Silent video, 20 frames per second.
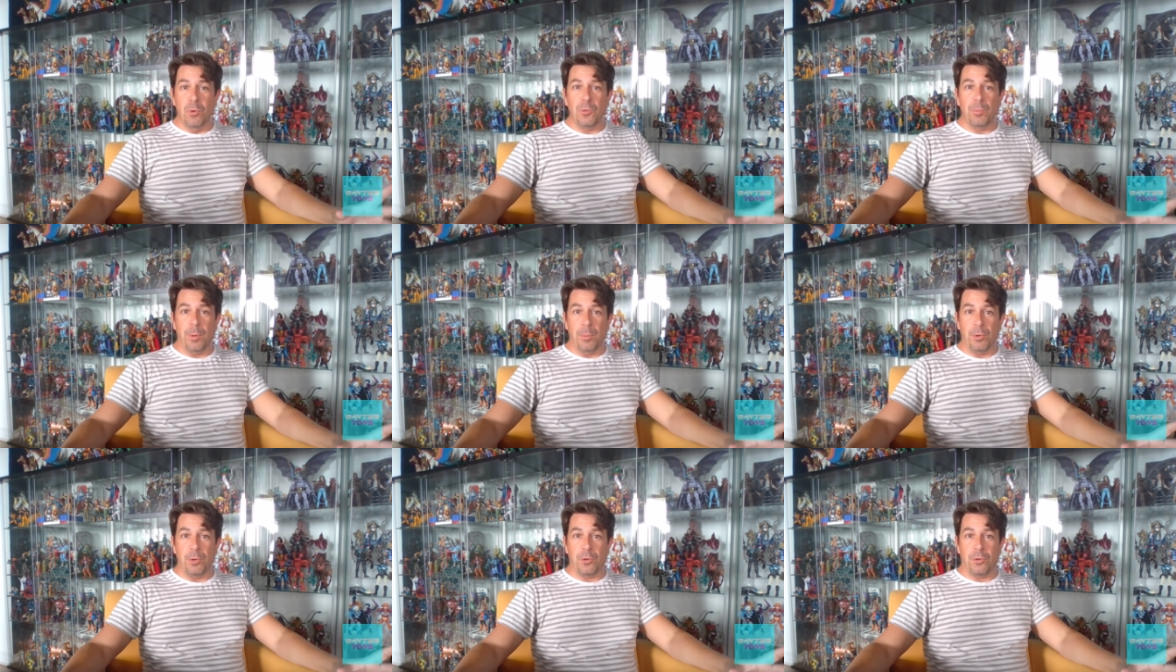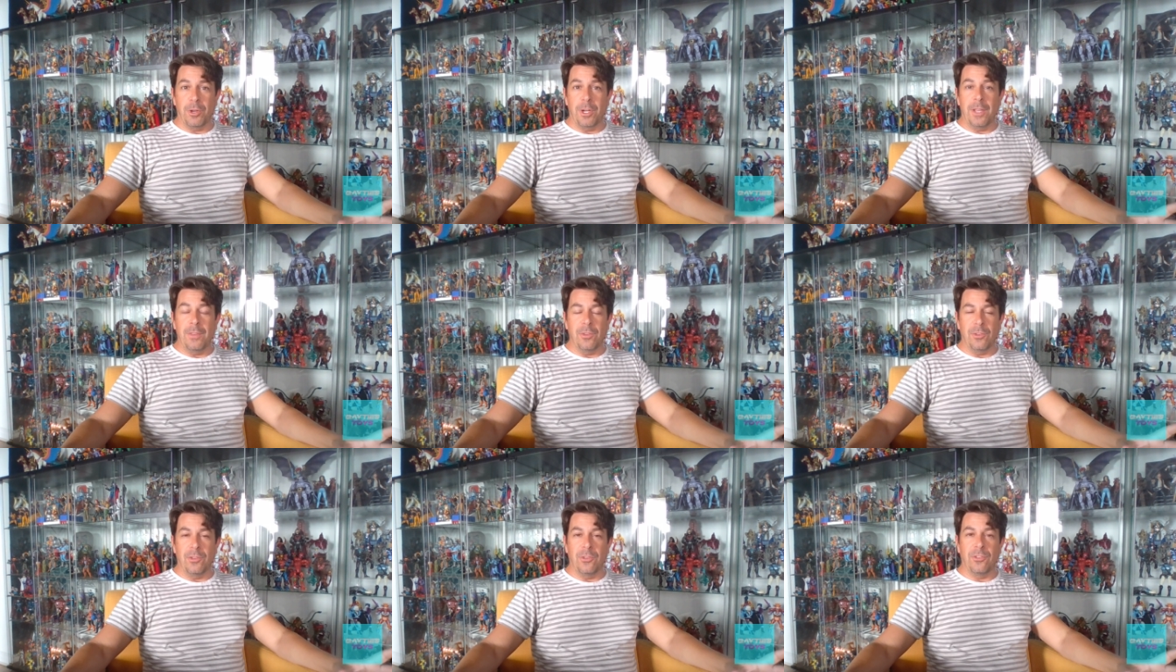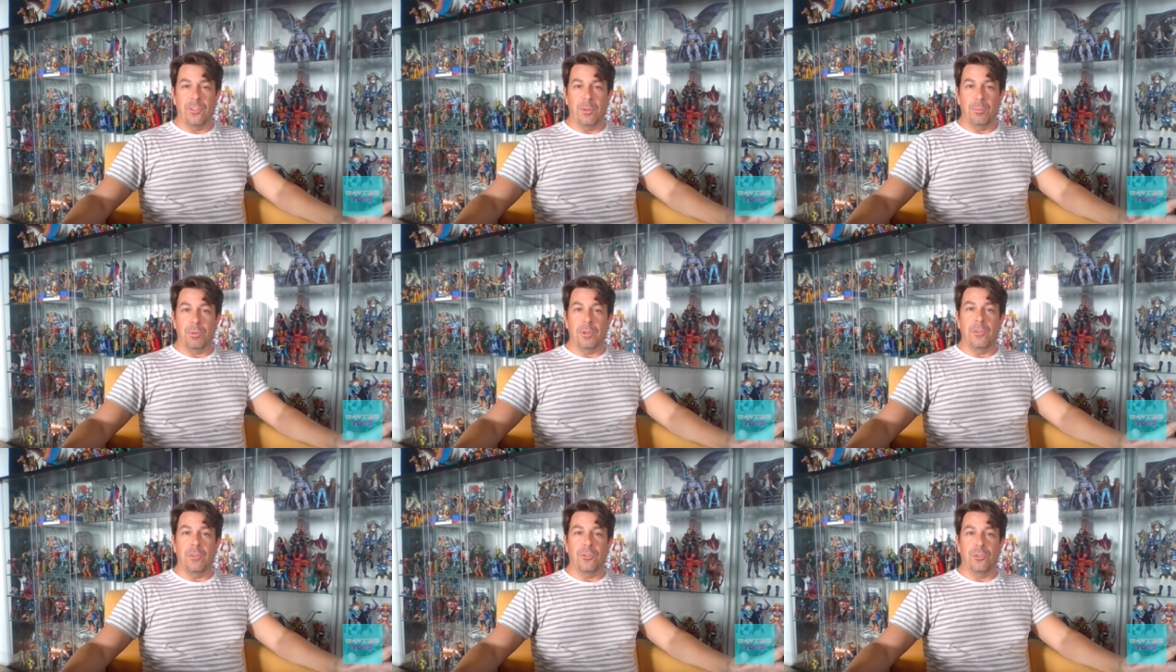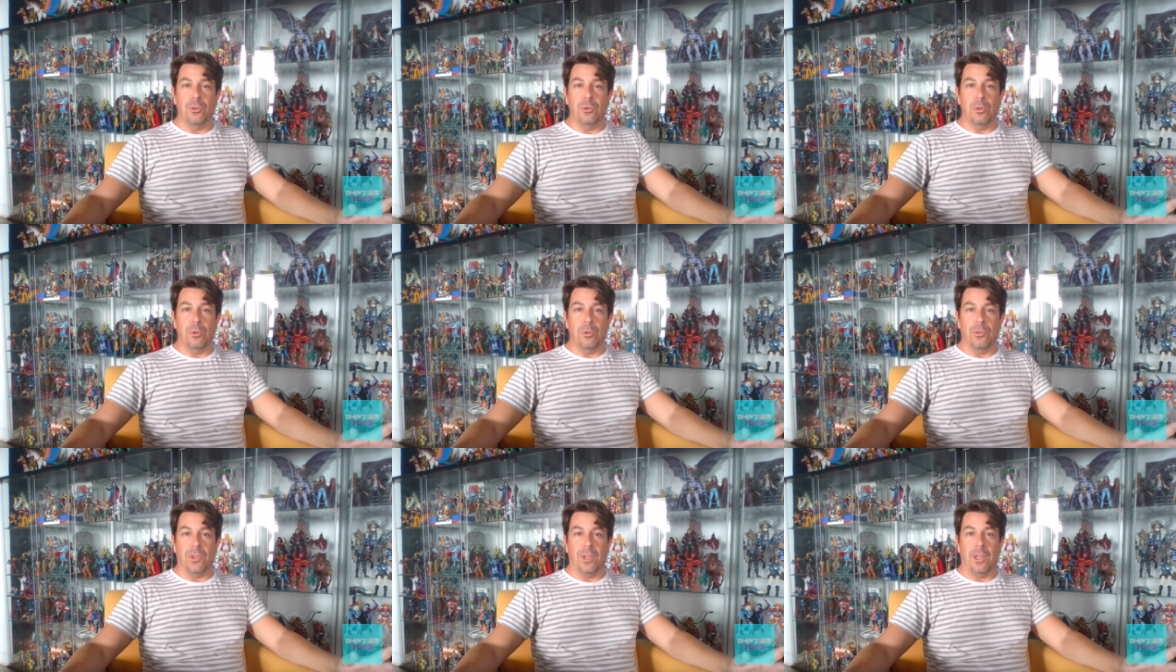most people agree this is simply the
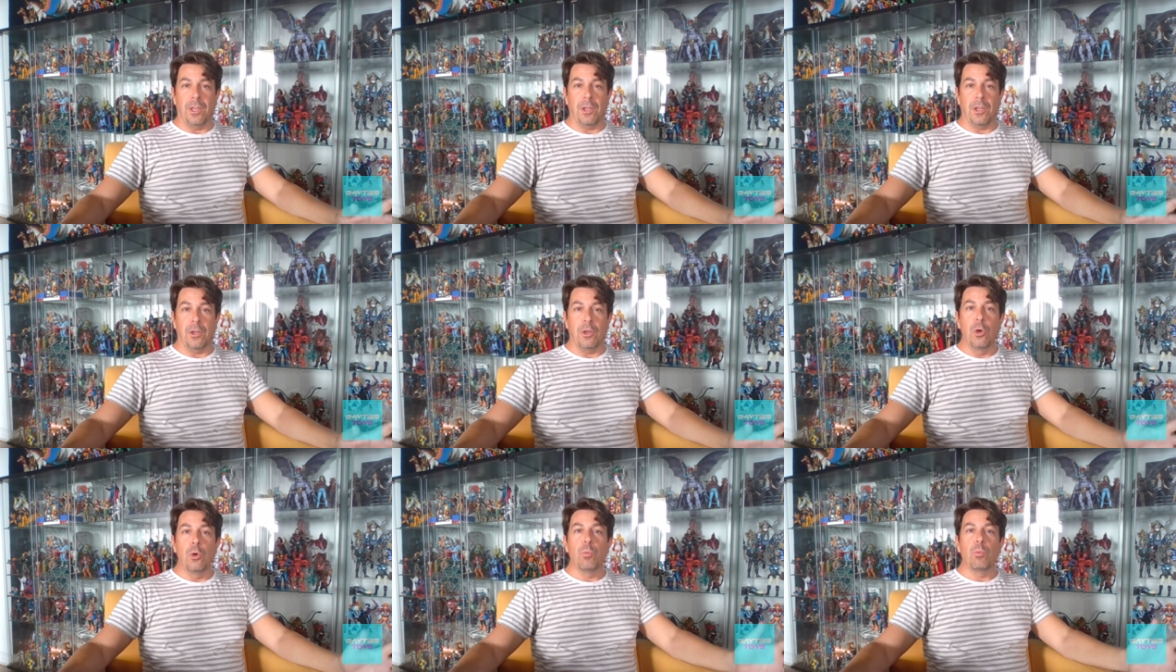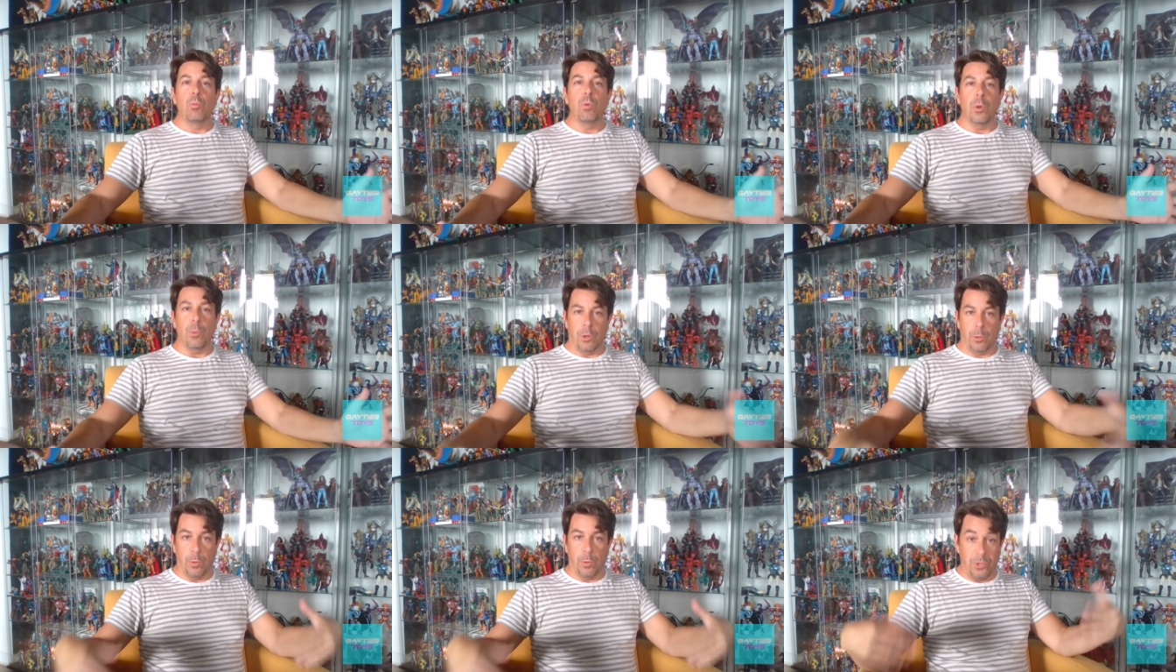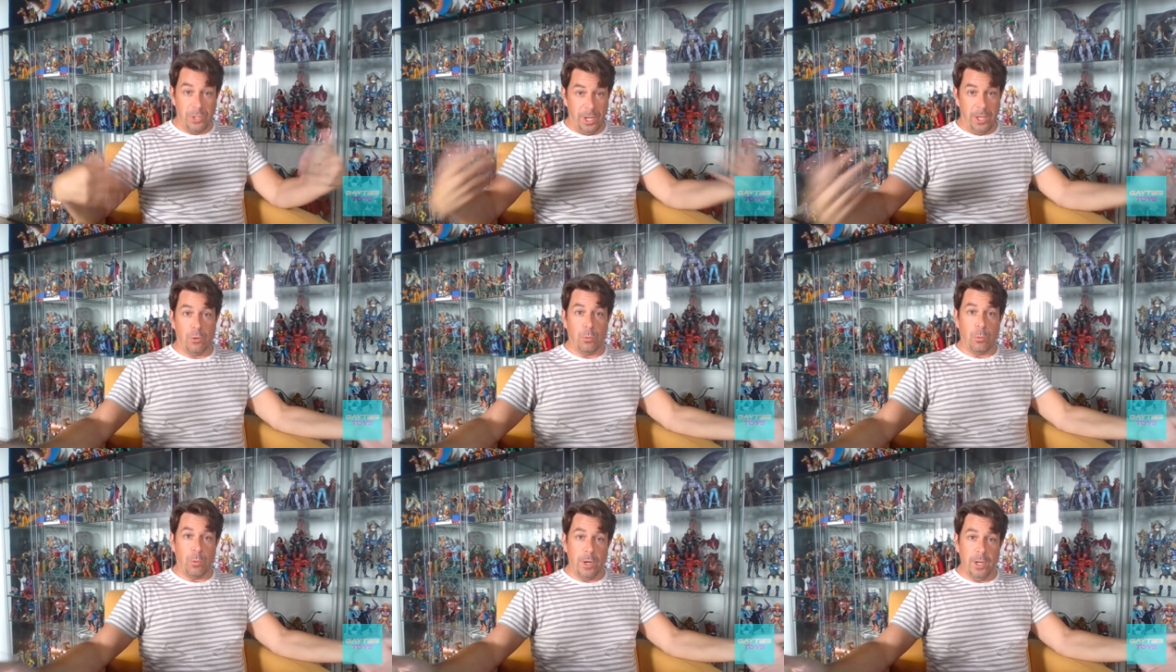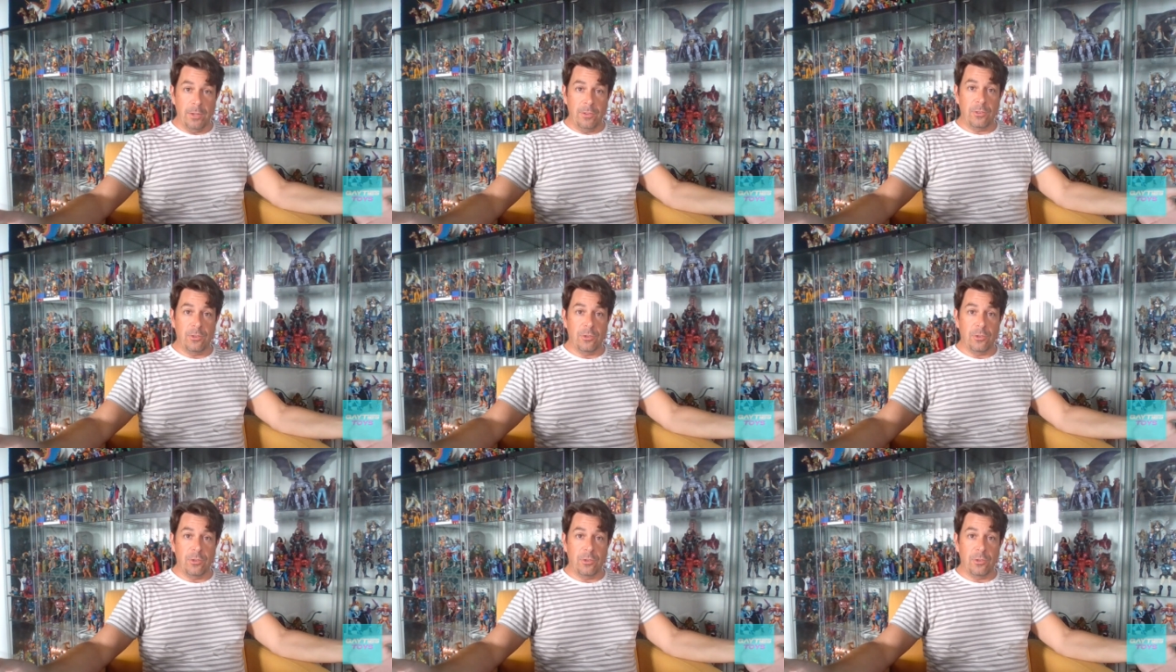studio saying we want to retain the rights,